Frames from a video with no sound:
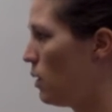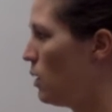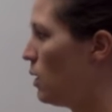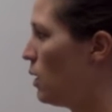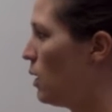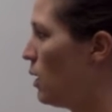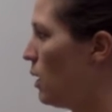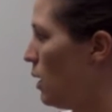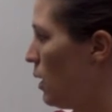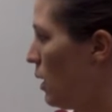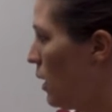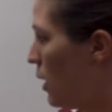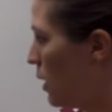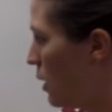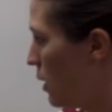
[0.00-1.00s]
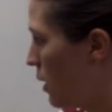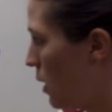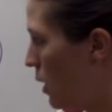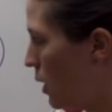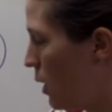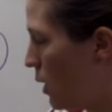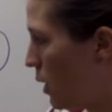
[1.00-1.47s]
And
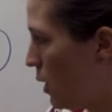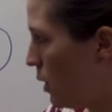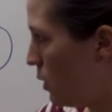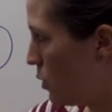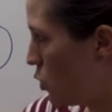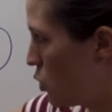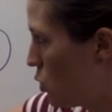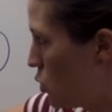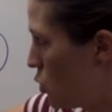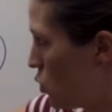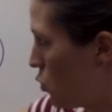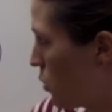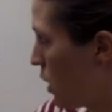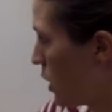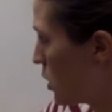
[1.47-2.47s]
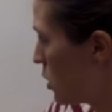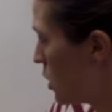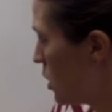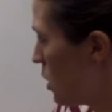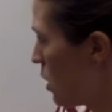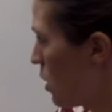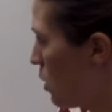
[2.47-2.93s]
a trick to
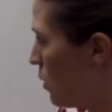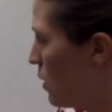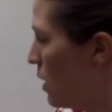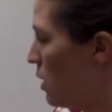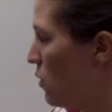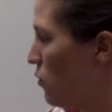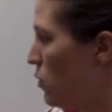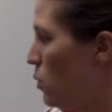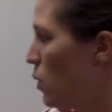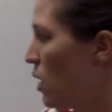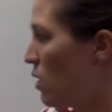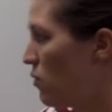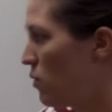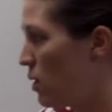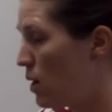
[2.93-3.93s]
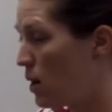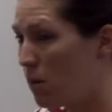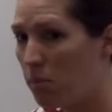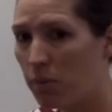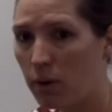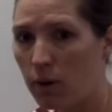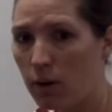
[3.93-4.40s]
know that if you have a
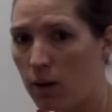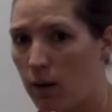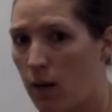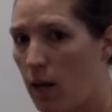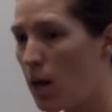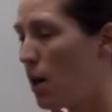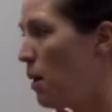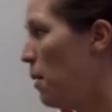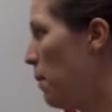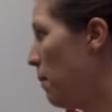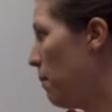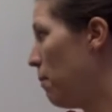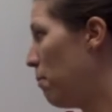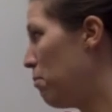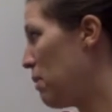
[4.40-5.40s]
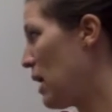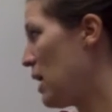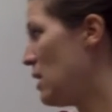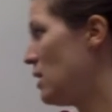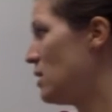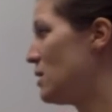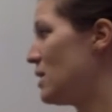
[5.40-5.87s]
number
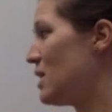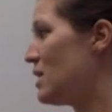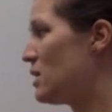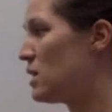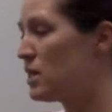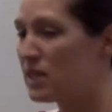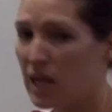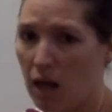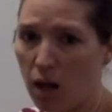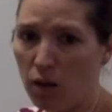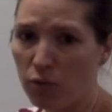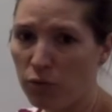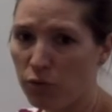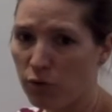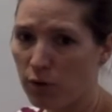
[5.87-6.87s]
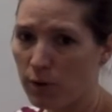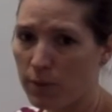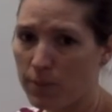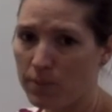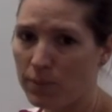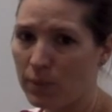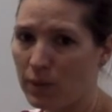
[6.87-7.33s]
minus itself,
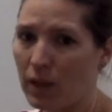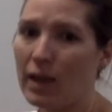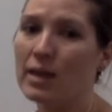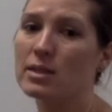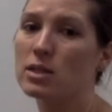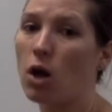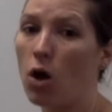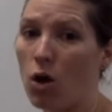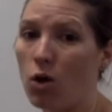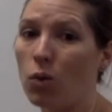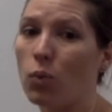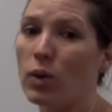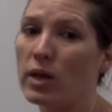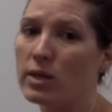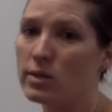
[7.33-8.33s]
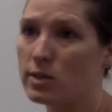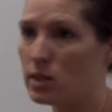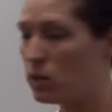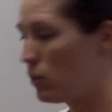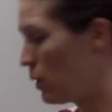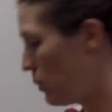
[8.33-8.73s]
it's always 0.